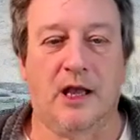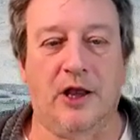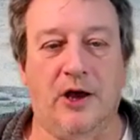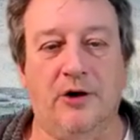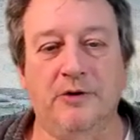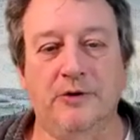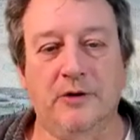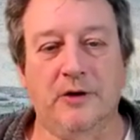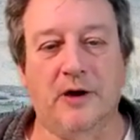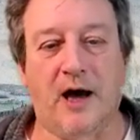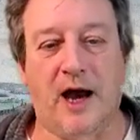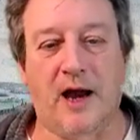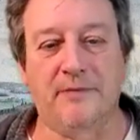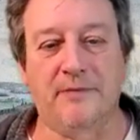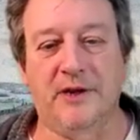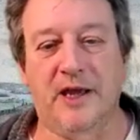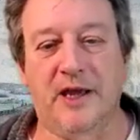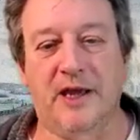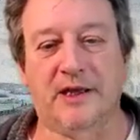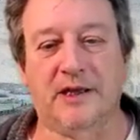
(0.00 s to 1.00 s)
Hello,
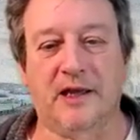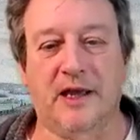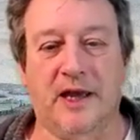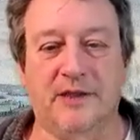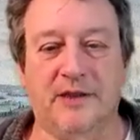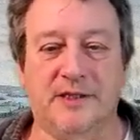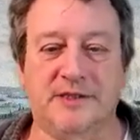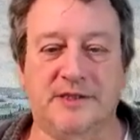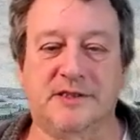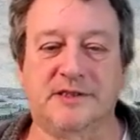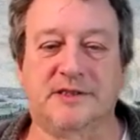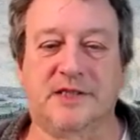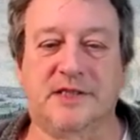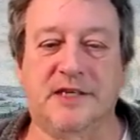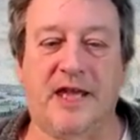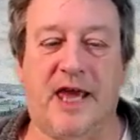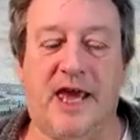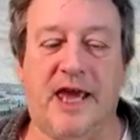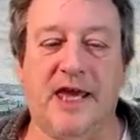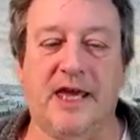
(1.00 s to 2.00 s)
I'm Nick, and this is
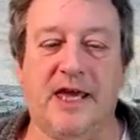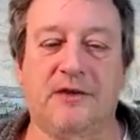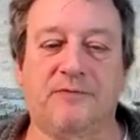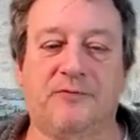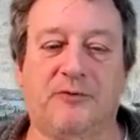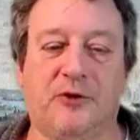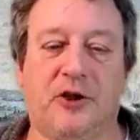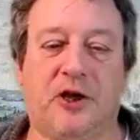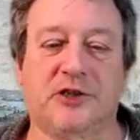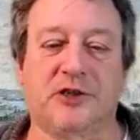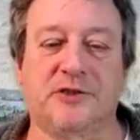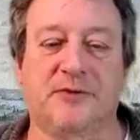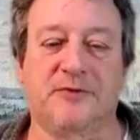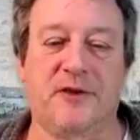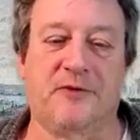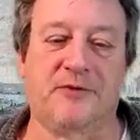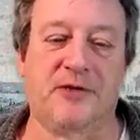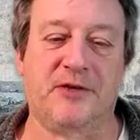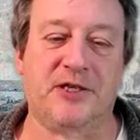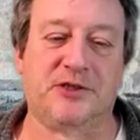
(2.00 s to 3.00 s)
Today in
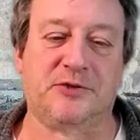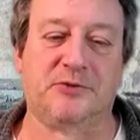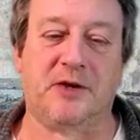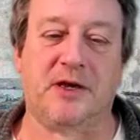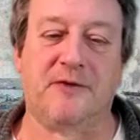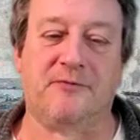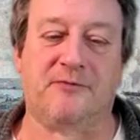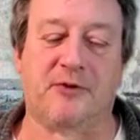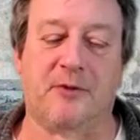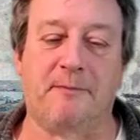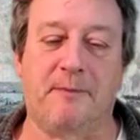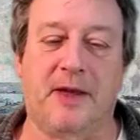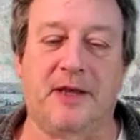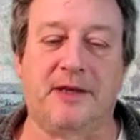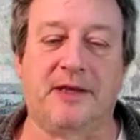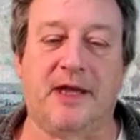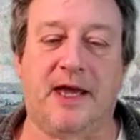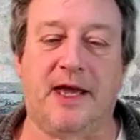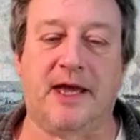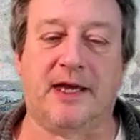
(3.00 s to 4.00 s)
Philosophy of History for
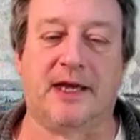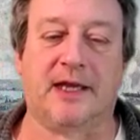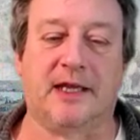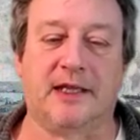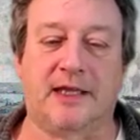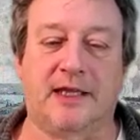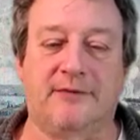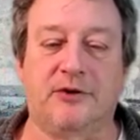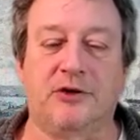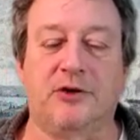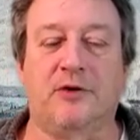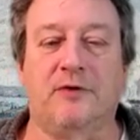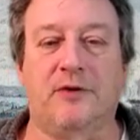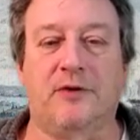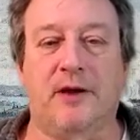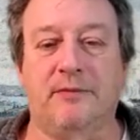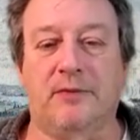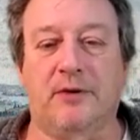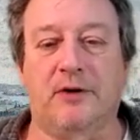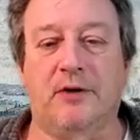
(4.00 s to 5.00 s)
Monday, 11
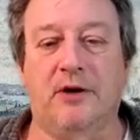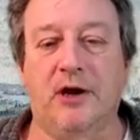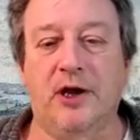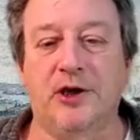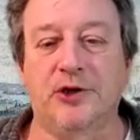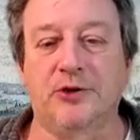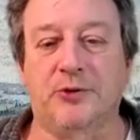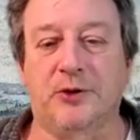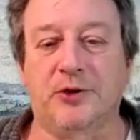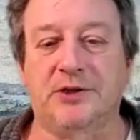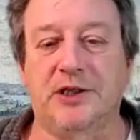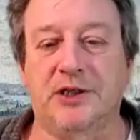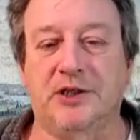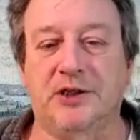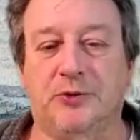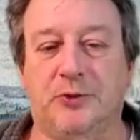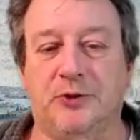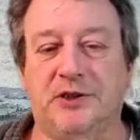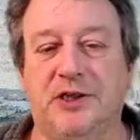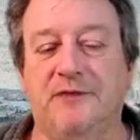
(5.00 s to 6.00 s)
November
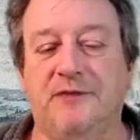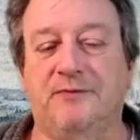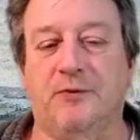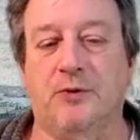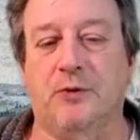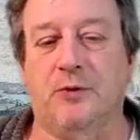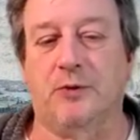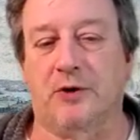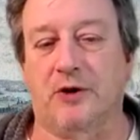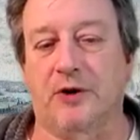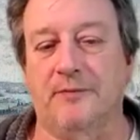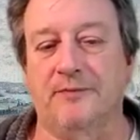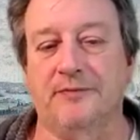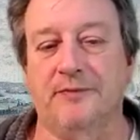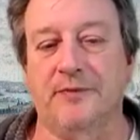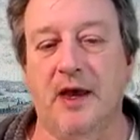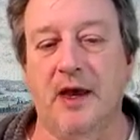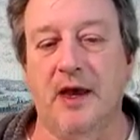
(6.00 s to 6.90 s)
2024.